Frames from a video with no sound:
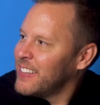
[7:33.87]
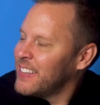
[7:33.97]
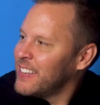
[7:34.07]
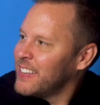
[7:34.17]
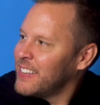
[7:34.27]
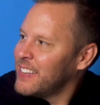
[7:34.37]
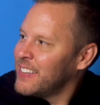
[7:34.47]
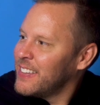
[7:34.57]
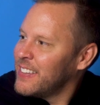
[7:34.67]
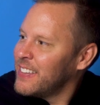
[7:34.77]

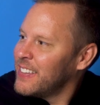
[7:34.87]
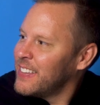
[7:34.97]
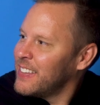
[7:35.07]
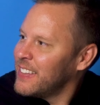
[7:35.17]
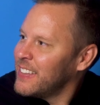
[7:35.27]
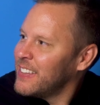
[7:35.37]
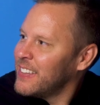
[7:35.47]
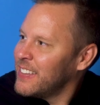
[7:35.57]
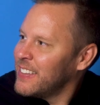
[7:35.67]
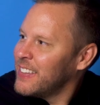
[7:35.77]

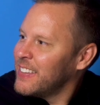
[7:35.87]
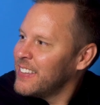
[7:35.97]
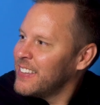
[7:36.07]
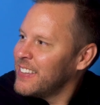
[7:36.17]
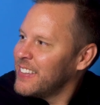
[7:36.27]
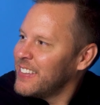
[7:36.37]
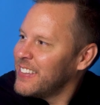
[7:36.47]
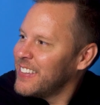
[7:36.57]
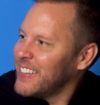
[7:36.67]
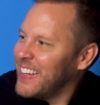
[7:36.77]

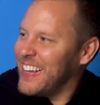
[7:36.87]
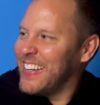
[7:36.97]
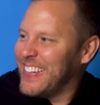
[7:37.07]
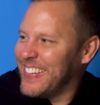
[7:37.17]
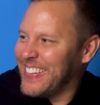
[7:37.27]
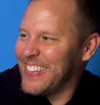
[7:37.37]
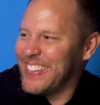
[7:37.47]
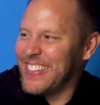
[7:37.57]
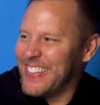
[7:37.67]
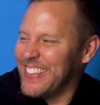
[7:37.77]

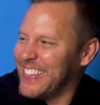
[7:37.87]
(not speaking)